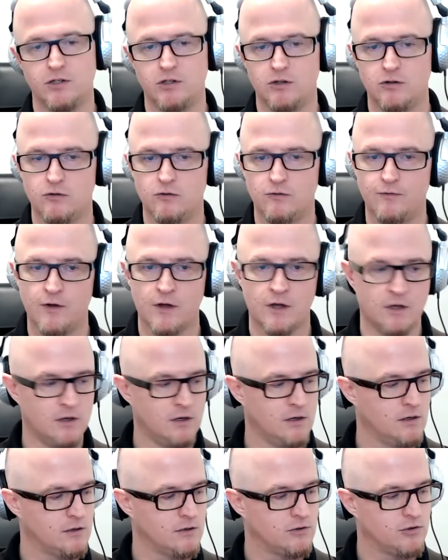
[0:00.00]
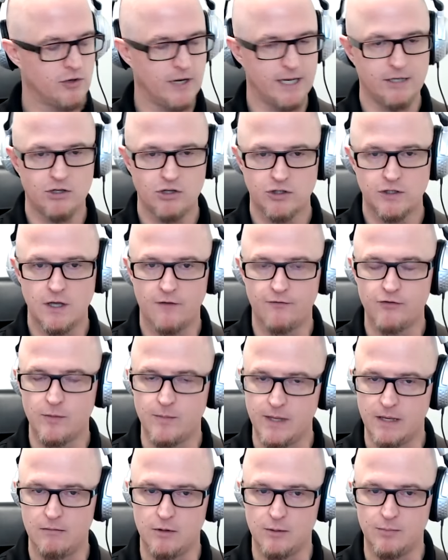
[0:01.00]
you've trained yourself to
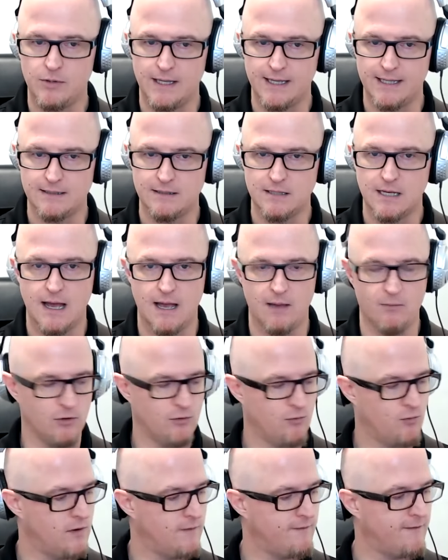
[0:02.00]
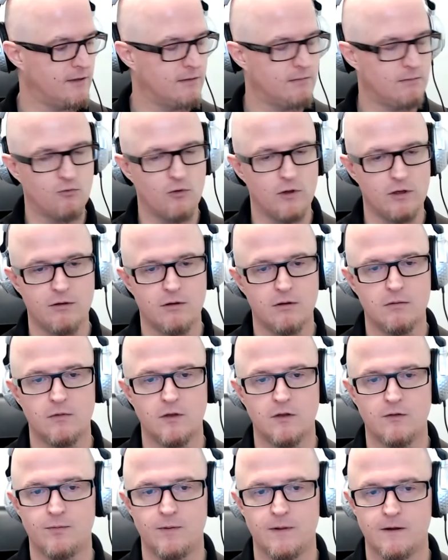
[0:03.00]
be able to play in time with rhythm.
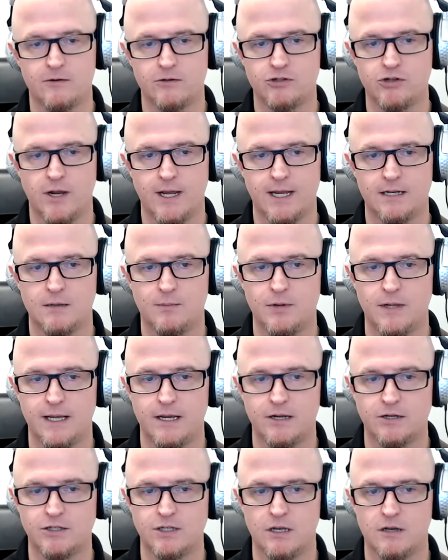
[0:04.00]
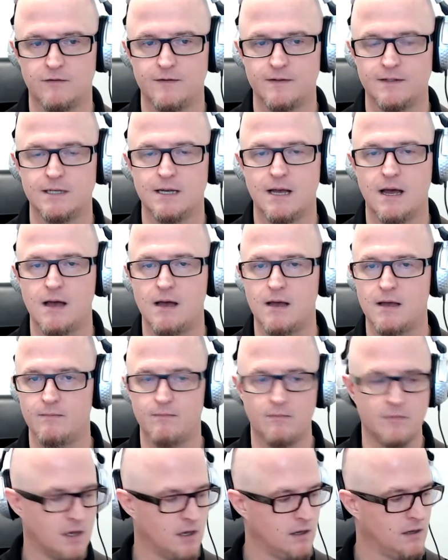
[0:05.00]
You've trained to play yourself in
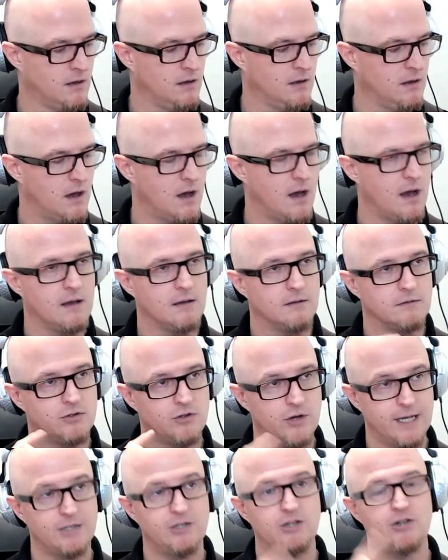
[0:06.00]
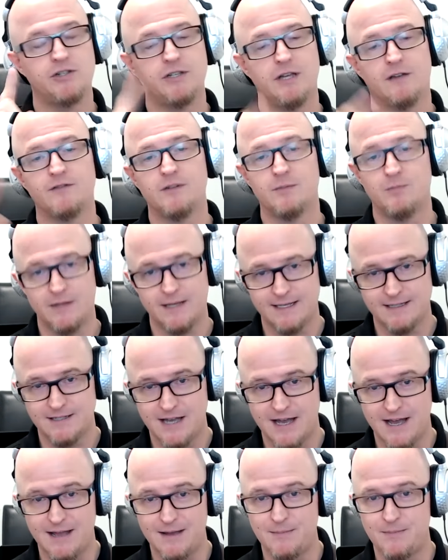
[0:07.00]
time, trained yourself to play in
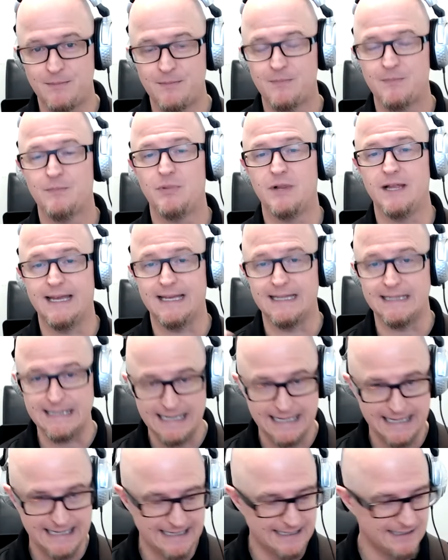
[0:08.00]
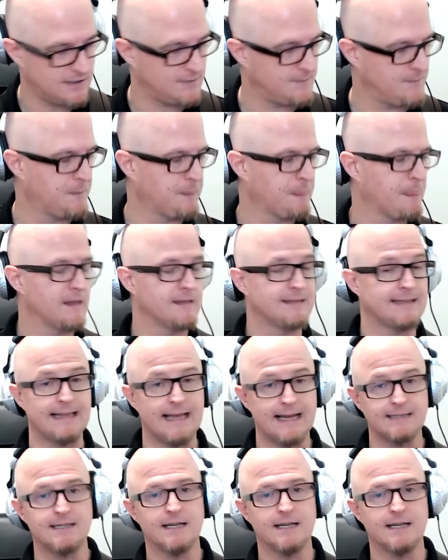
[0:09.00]
time playing lead. Say that